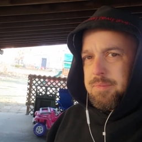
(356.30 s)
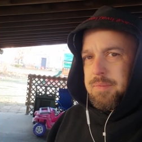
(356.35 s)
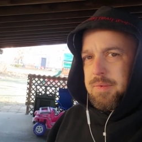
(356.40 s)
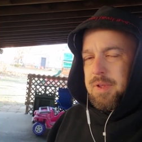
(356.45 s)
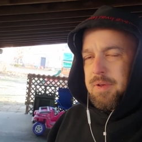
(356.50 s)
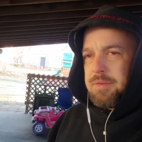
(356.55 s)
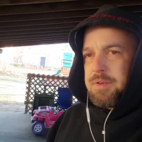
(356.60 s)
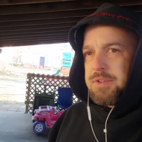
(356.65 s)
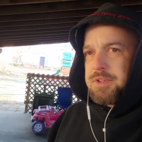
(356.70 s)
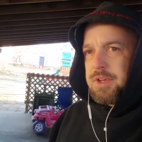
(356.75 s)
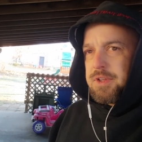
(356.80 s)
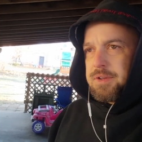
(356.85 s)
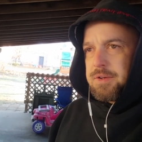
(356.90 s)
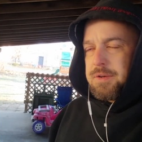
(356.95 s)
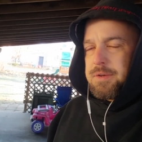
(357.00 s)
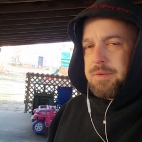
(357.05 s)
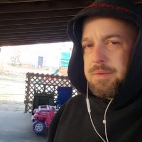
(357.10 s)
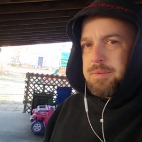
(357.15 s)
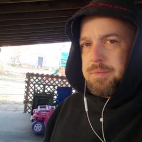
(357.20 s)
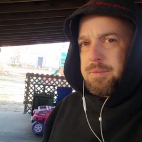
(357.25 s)
love each
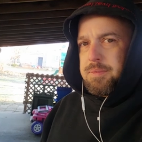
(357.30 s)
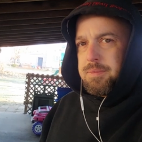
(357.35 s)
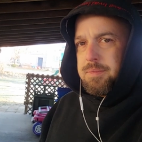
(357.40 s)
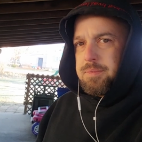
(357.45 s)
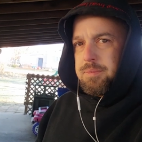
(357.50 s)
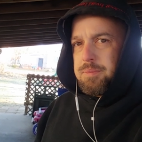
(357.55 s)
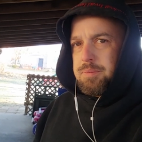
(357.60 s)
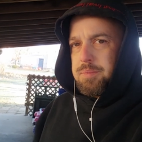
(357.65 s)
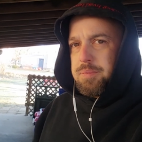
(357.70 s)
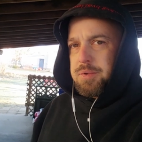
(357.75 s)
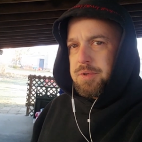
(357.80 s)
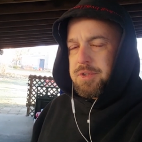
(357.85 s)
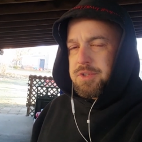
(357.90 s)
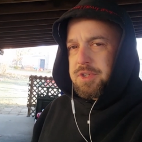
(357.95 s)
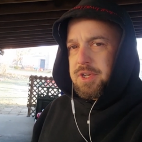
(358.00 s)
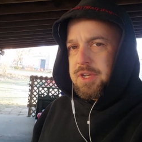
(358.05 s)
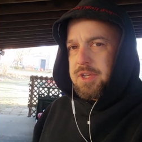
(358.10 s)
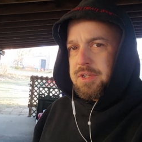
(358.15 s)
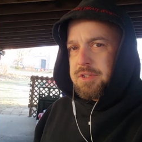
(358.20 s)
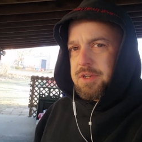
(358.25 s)
other
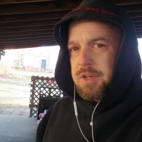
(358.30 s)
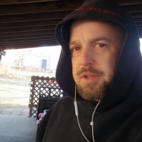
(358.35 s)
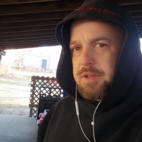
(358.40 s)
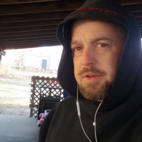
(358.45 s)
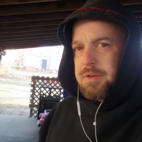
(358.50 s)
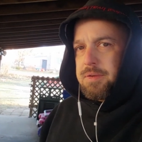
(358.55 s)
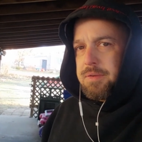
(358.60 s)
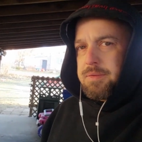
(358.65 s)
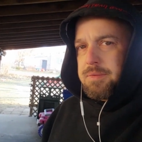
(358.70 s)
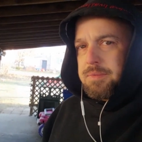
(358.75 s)
Appreciate each other.